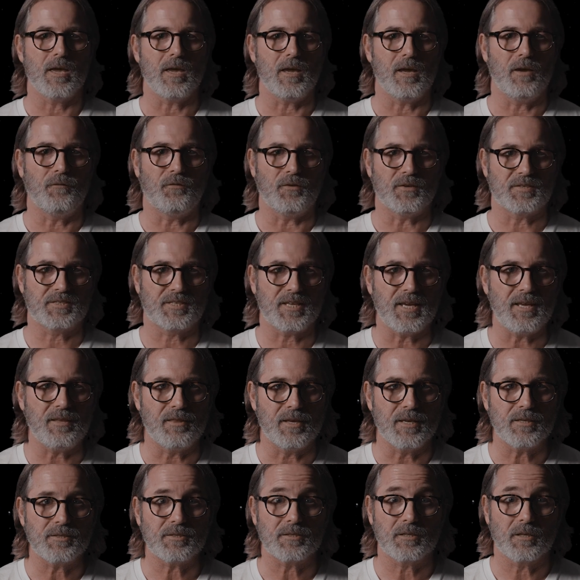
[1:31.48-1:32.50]
If you see
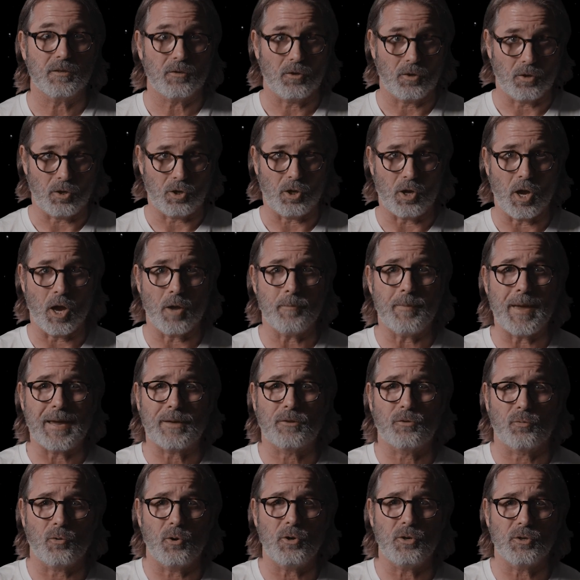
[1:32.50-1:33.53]
this, go back
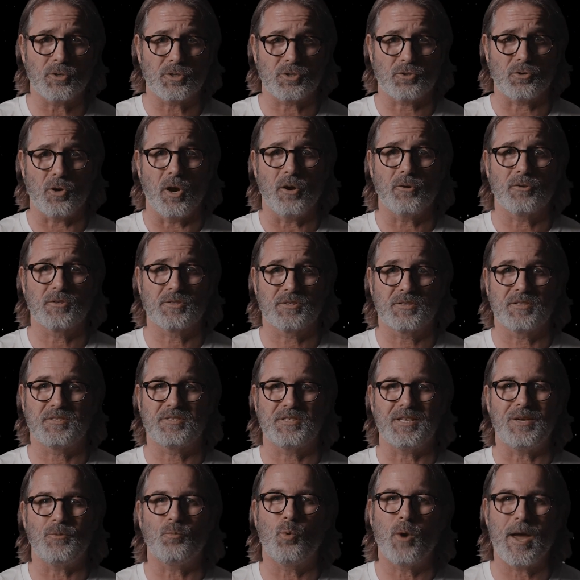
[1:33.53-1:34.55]
through your strokes to
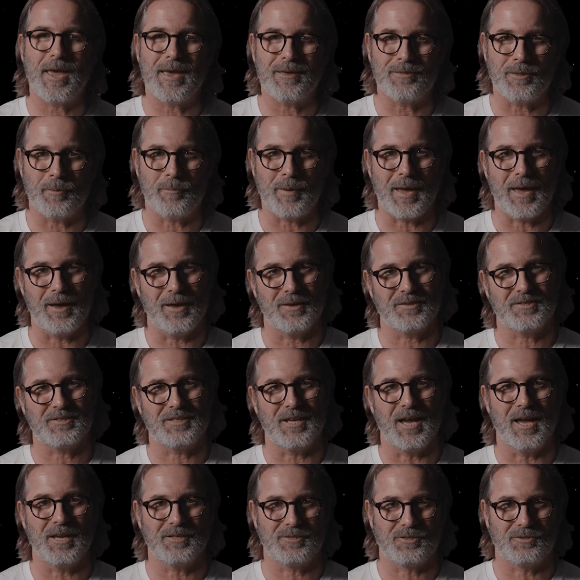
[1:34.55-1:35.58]
see where the power
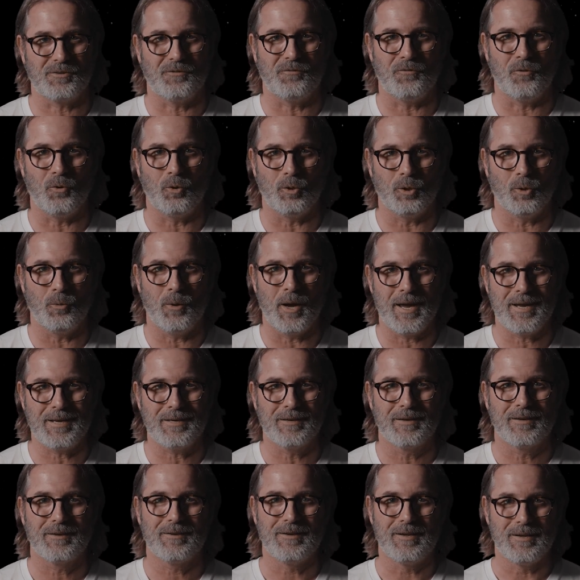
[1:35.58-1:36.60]
starts to fall away.
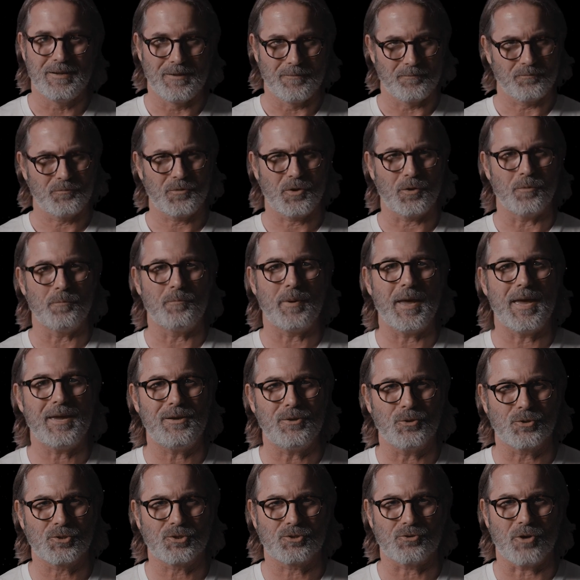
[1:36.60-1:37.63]
Compare
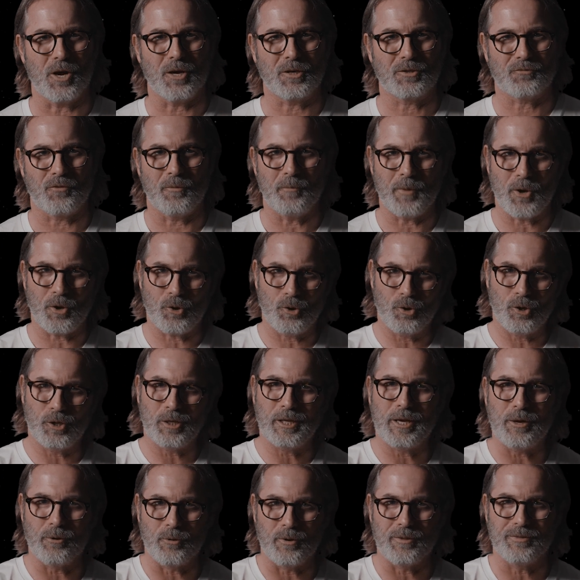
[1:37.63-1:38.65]
your strokes from
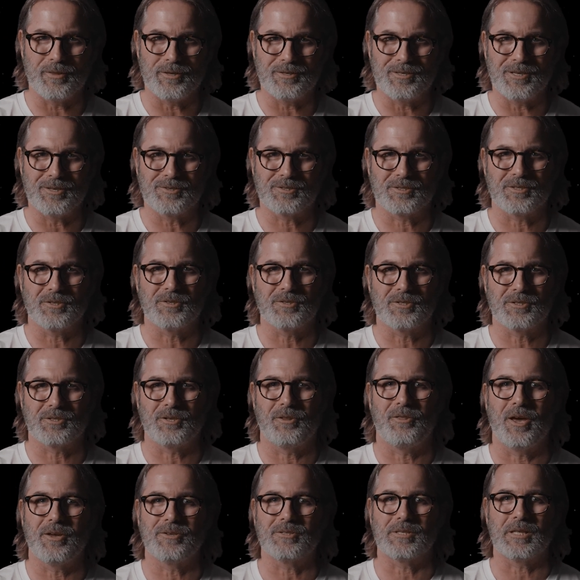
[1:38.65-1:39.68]
earlier in the distance to
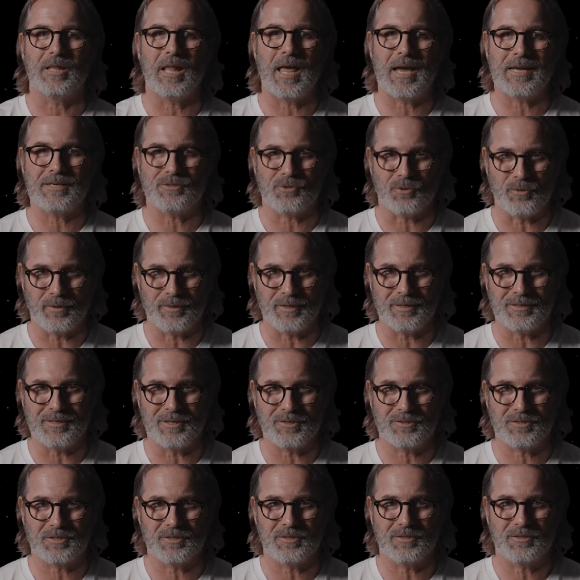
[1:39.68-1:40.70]
those later in the
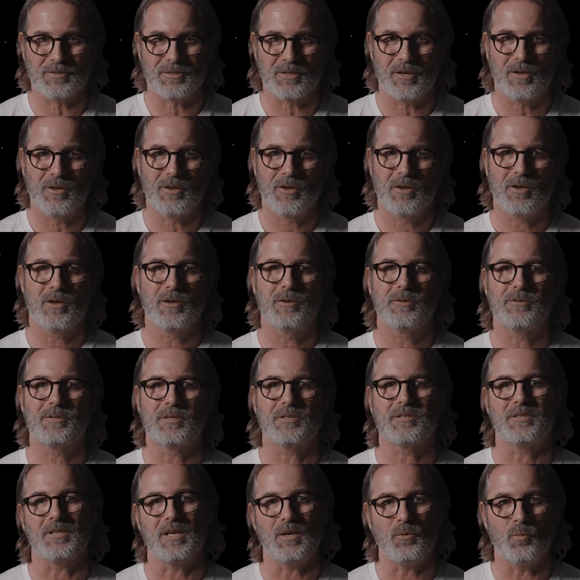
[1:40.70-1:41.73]
distance to
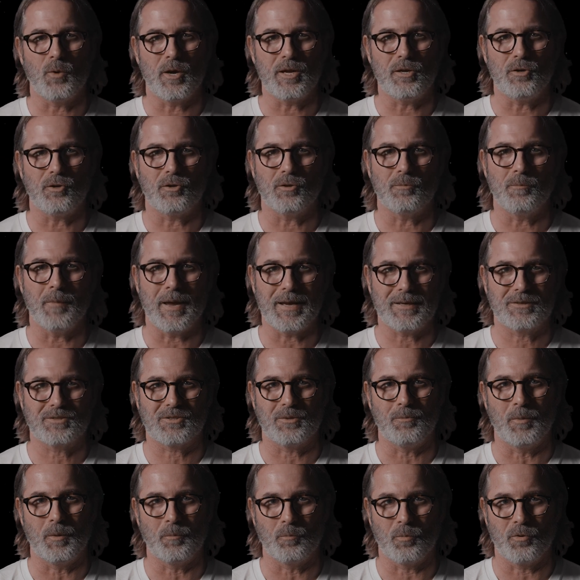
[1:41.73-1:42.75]
see where you could make
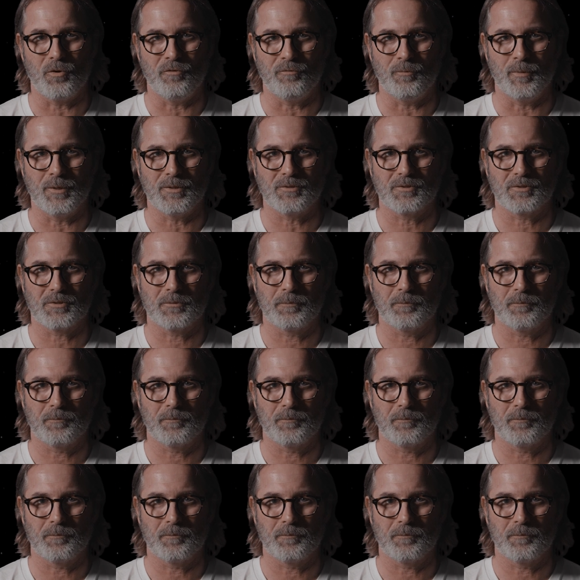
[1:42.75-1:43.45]
some improvements.